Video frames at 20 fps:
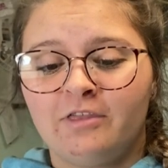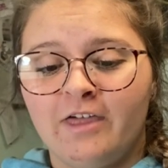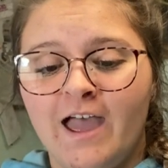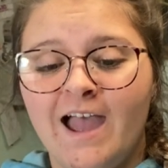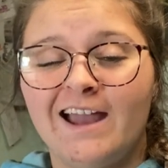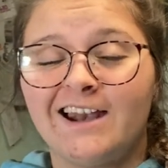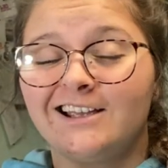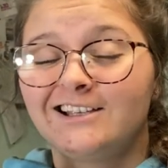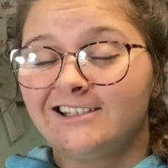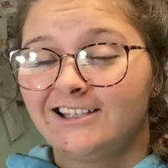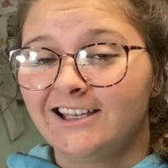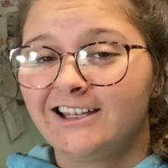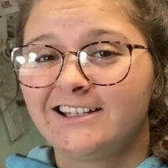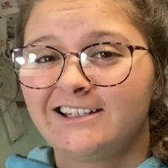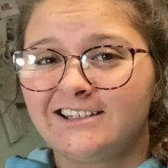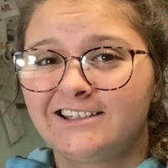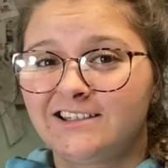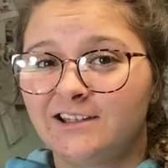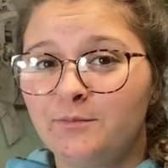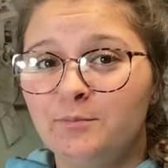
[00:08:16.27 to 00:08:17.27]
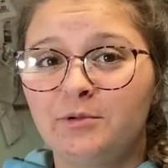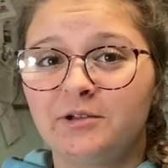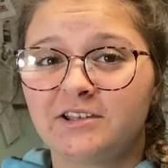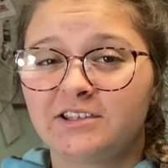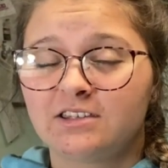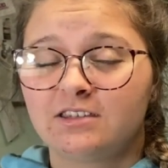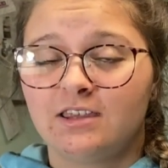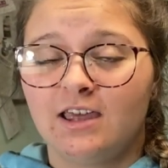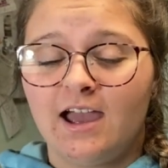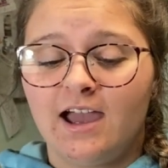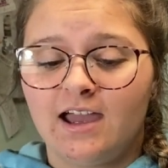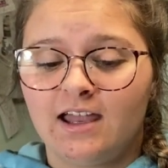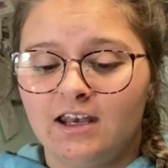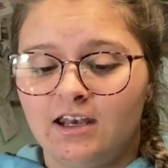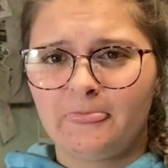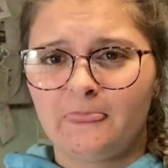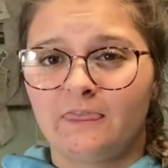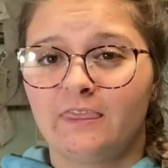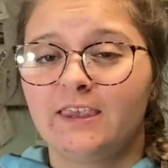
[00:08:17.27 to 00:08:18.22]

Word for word: that is it, simple as that.